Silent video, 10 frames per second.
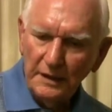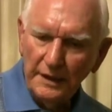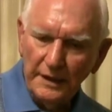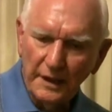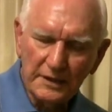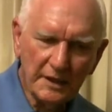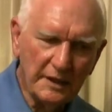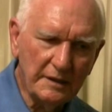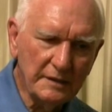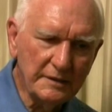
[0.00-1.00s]
And I
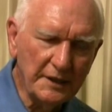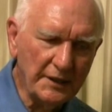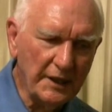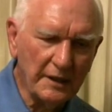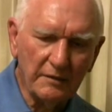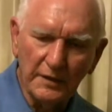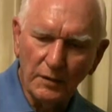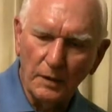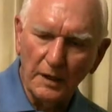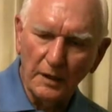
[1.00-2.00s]
said, doesn't that
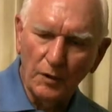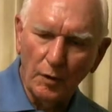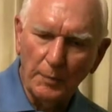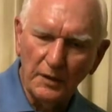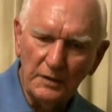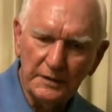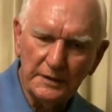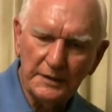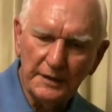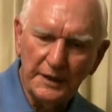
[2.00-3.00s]
require a corporal?
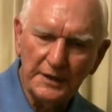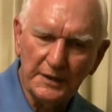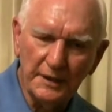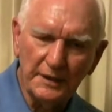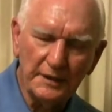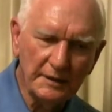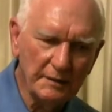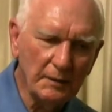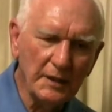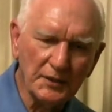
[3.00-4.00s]
He said,
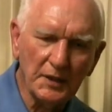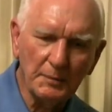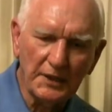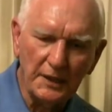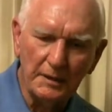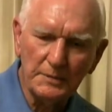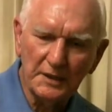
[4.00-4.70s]
well, sometimes.